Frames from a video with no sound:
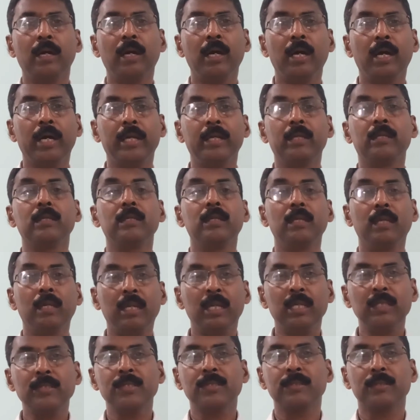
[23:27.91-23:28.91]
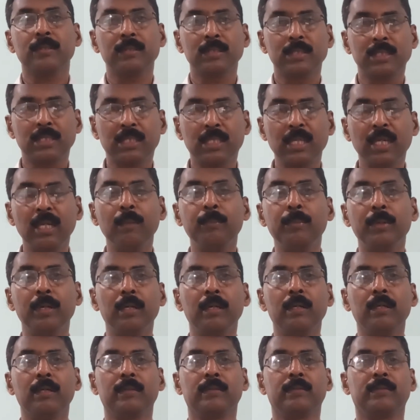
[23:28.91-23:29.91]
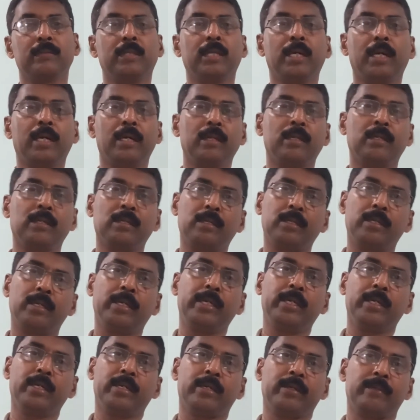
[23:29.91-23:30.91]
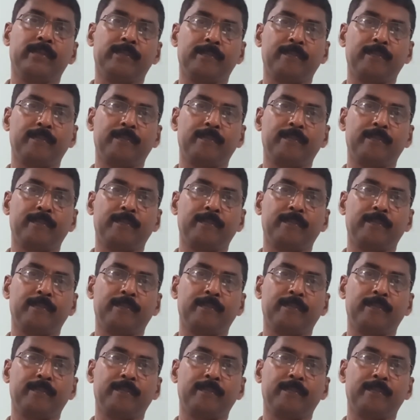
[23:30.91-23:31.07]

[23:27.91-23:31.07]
and less stable than DNA.